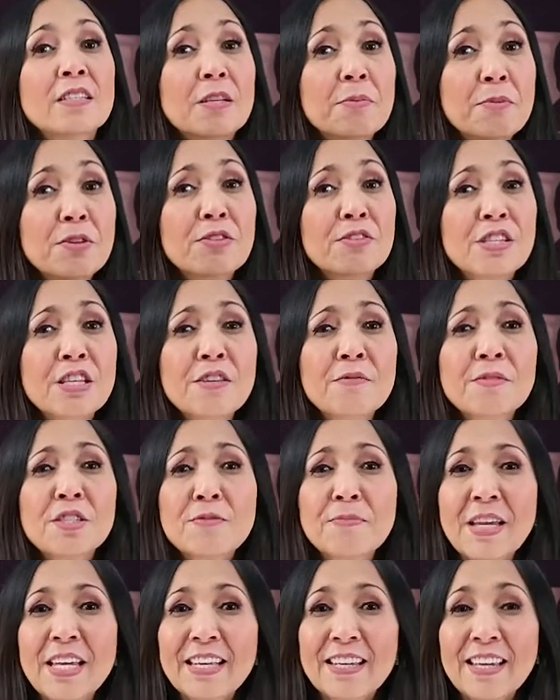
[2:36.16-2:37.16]
The
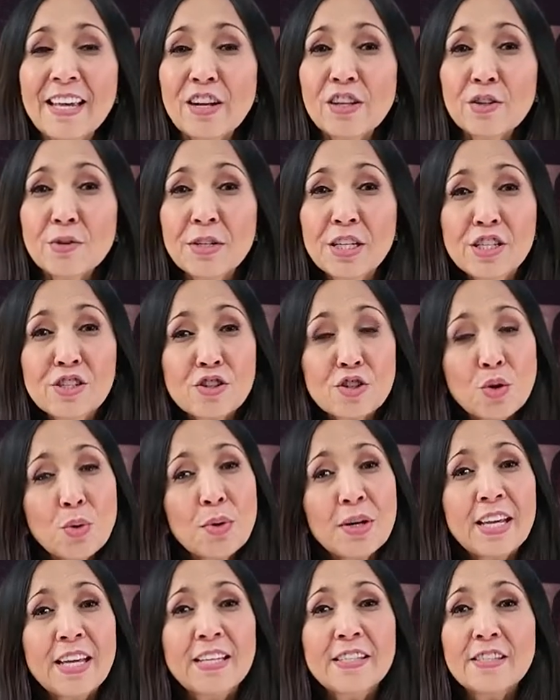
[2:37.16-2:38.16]
museum's main gallery
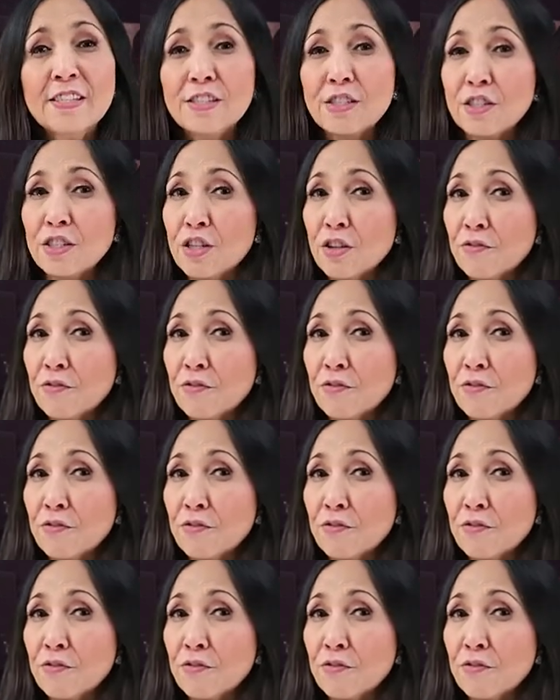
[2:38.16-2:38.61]
showcases